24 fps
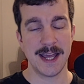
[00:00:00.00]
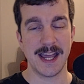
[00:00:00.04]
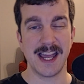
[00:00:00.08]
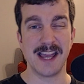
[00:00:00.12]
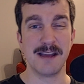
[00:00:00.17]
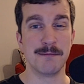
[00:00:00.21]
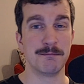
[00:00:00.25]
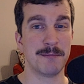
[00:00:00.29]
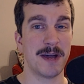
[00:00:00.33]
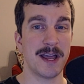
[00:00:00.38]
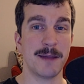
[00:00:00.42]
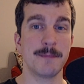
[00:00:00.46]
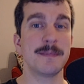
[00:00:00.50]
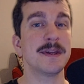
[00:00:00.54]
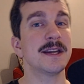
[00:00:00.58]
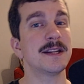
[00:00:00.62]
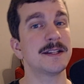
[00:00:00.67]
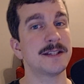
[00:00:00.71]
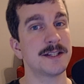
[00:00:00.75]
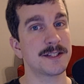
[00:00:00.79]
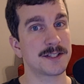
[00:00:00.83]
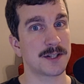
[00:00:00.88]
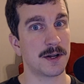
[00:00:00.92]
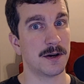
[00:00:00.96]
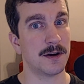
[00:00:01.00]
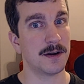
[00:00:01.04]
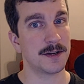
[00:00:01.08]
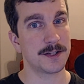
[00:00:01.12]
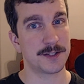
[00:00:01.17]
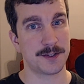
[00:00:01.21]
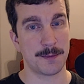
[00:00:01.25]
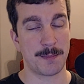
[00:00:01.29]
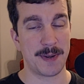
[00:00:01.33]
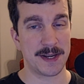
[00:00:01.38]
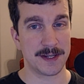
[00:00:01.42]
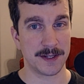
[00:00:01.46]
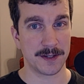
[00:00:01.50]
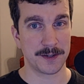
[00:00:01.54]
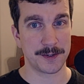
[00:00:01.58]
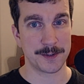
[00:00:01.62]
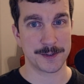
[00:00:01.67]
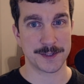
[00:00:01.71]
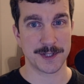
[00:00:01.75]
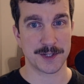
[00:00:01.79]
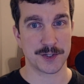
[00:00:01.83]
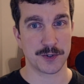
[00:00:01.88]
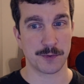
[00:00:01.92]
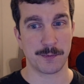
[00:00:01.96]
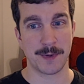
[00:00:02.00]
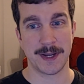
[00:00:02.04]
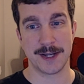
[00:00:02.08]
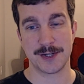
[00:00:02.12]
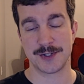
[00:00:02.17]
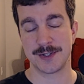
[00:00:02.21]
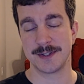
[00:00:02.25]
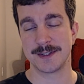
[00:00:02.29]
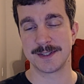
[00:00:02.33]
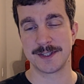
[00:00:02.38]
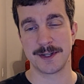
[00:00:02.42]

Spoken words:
It might be a discard depending on your situation,